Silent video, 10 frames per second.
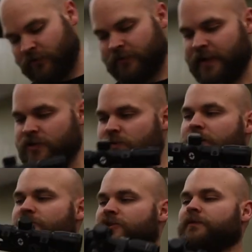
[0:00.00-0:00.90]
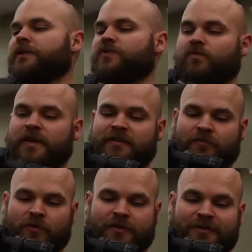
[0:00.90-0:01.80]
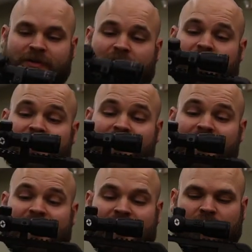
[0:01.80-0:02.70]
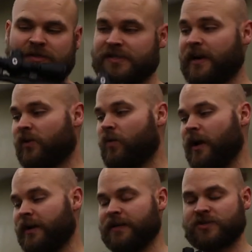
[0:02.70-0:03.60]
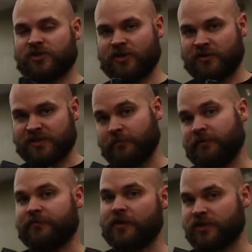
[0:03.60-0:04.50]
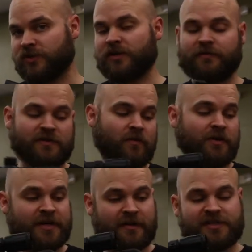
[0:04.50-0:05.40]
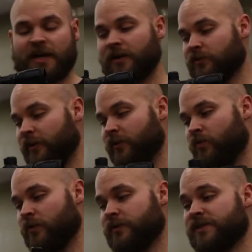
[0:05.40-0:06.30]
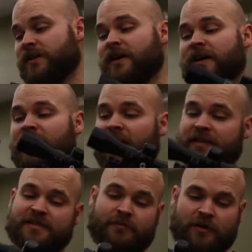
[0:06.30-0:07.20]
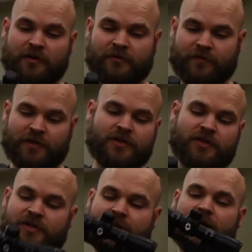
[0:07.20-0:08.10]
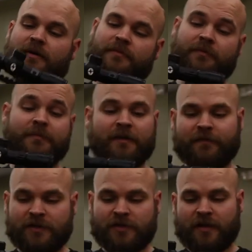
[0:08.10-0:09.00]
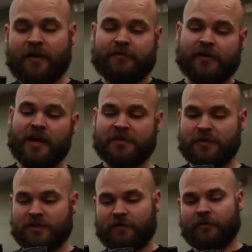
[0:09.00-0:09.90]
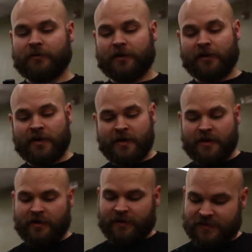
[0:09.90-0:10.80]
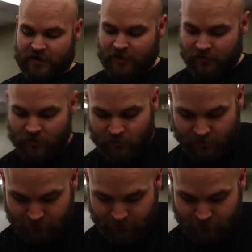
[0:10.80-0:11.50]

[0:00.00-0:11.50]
the range. We're going to shoot this Wraith 430 and we're going to see how quiet it is and show you some of the functions of it as far as how this hand crank works and some other features. A big feature that I forgot to mention earlier is the arrow, the